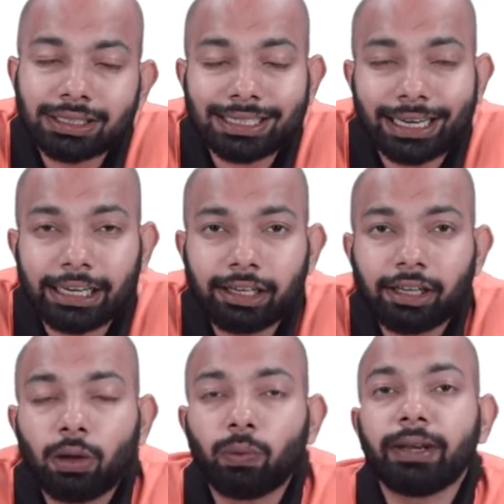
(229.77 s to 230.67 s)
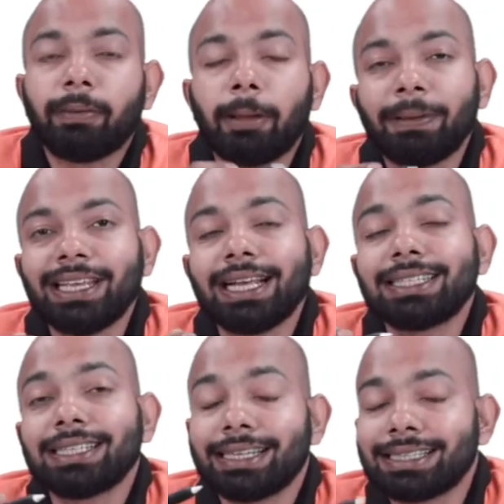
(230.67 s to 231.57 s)
slide, whereby
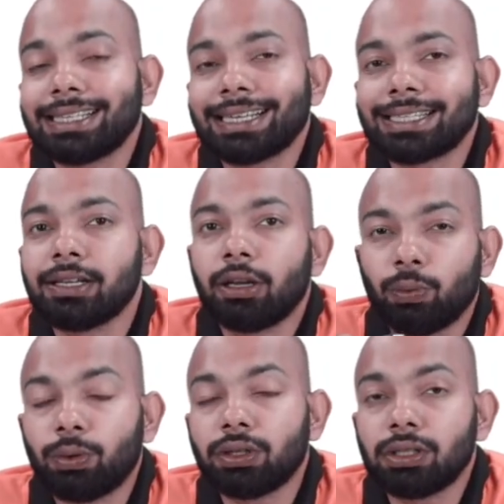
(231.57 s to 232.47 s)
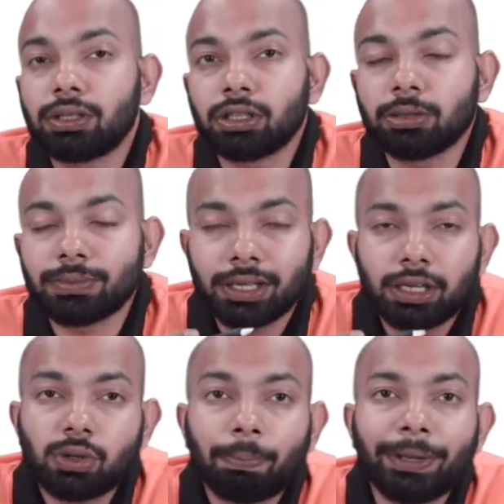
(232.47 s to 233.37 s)
Px and Sx were the terms.
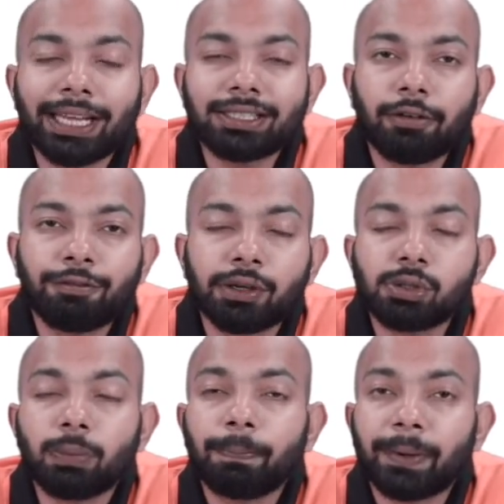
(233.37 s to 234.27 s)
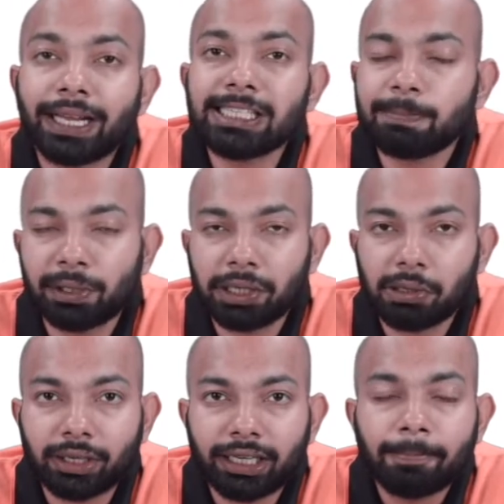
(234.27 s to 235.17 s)
So Px refers to price per
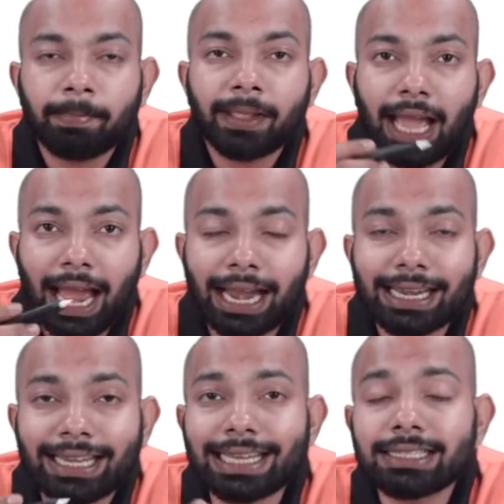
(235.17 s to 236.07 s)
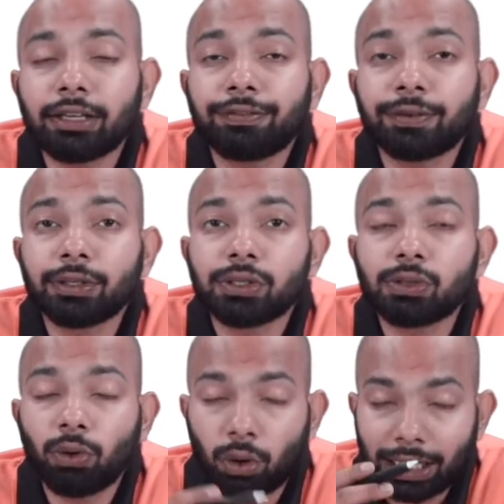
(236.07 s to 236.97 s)
unit, and S refers
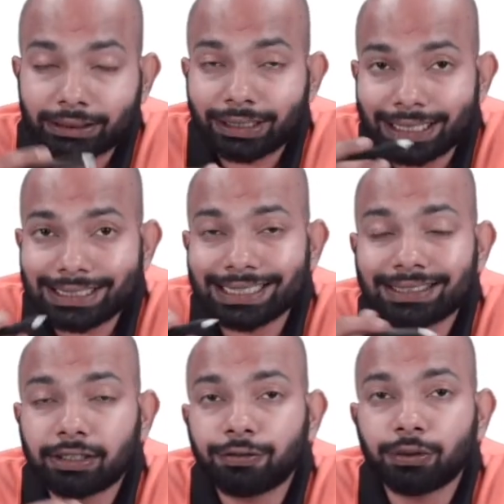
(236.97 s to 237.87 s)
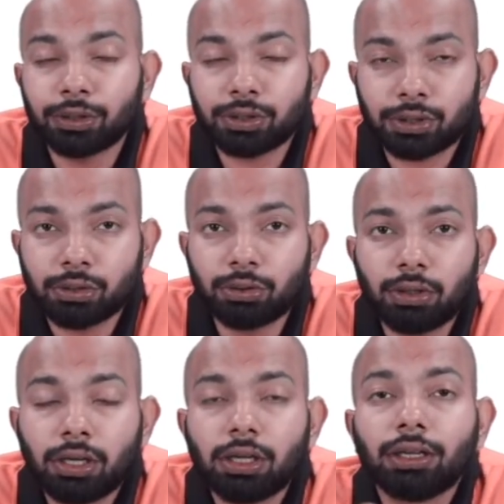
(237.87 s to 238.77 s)
to, or rather Sx refers to,
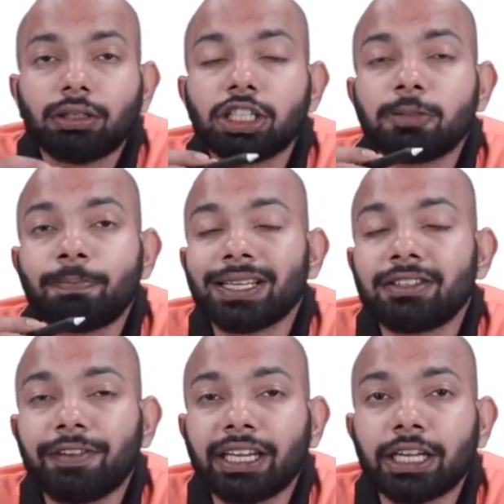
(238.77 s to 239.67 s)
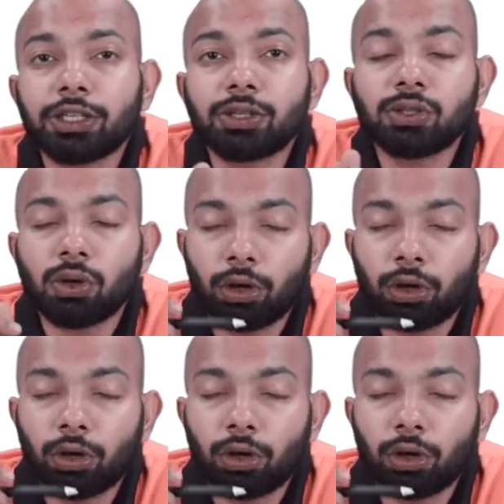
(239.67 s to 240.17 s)
the specifications